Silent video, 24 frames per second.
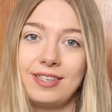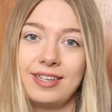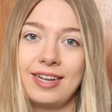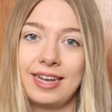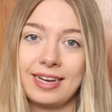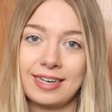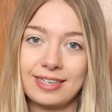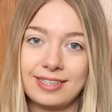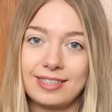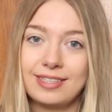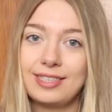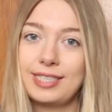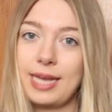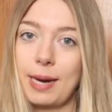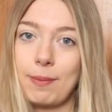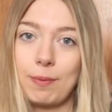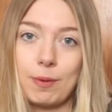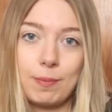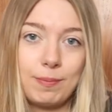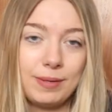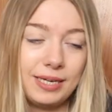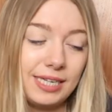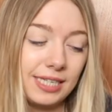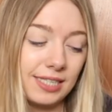like
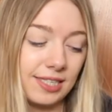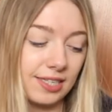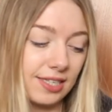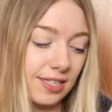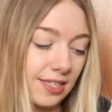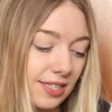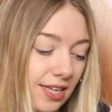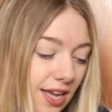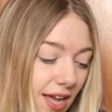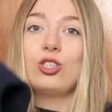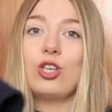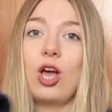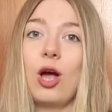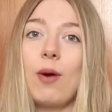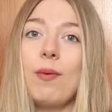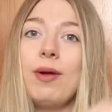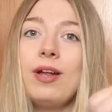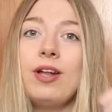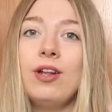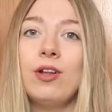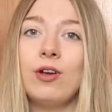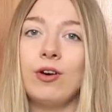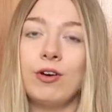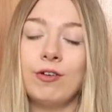separate pieces. So
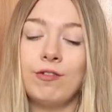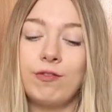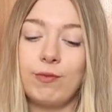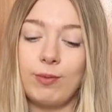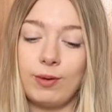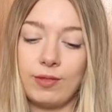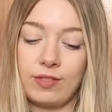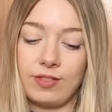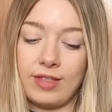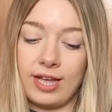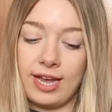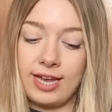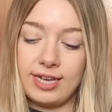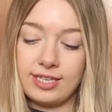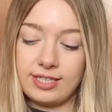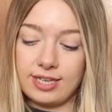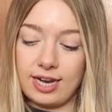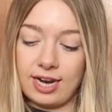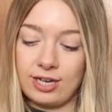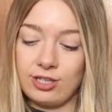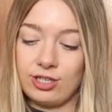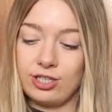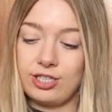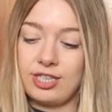in love with this.
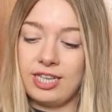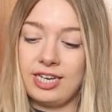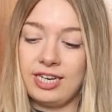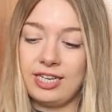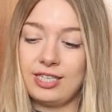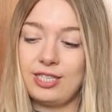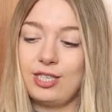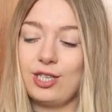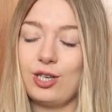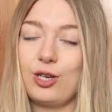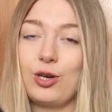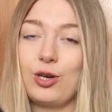I just think it's the